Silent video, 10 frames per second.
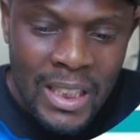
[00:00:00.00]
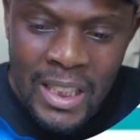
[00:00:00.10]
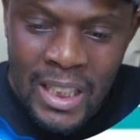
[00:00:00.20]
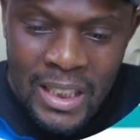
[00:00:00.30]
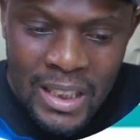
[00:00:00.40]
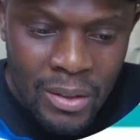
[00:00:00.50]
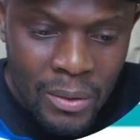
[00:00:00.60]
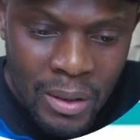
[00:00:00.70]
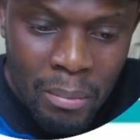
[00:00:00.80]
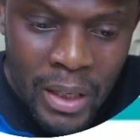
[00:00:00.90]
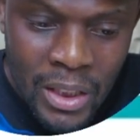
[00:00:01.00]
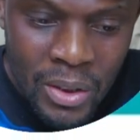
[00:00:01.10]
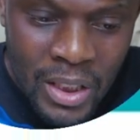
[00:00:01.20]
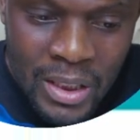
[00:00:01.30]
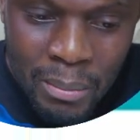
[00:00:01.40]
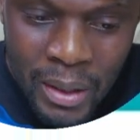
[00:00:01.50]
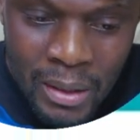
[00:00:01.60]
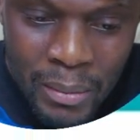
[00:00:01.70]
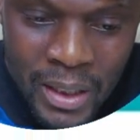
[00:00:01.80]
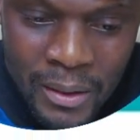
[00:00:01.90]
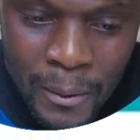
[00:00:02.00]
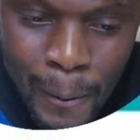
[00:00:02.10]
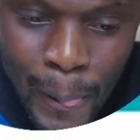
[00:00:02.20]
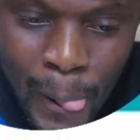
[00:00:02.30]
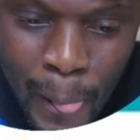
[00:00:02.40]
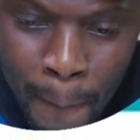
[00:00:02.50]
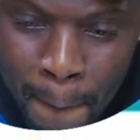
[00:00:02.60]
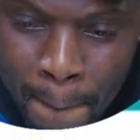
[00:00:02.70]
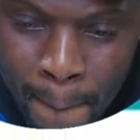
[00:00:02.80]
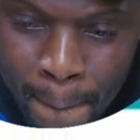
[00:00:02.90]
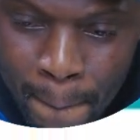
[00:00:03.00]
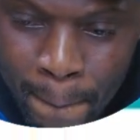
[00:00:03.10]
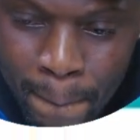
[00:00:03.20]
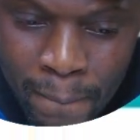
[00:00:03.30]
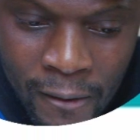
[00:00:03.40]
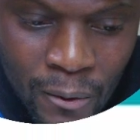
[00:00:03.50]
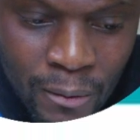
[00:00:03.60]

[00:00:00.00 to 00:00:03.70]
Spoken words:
science, or the major, the department. So